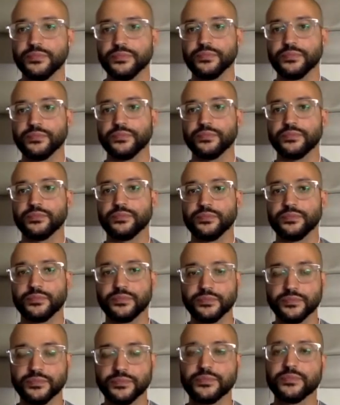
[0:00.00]

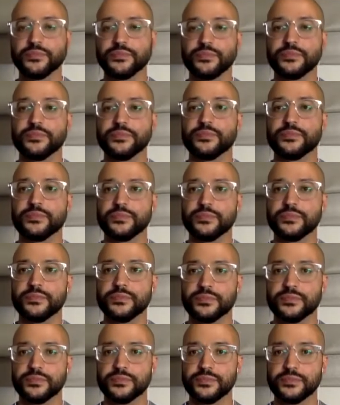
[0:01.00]

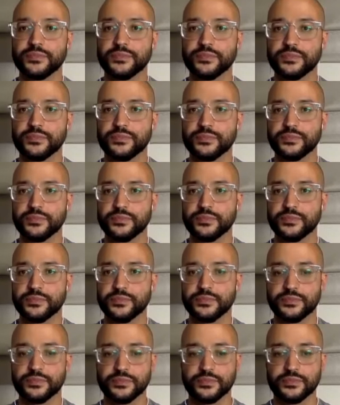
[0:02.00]

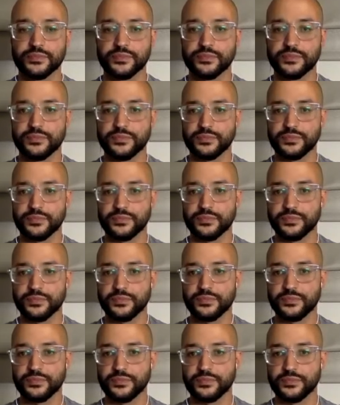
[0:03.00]

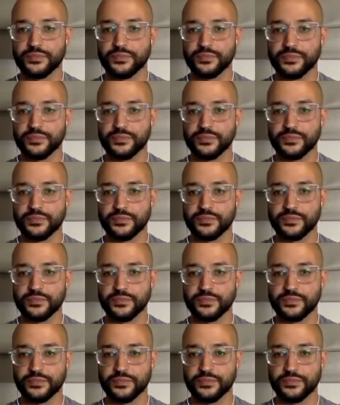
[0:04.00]

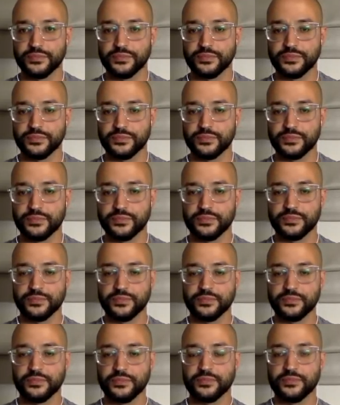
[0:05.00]

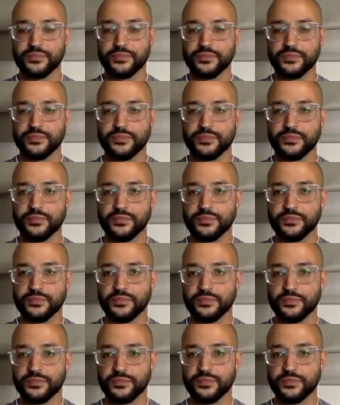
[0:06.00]
This person isn't speaking.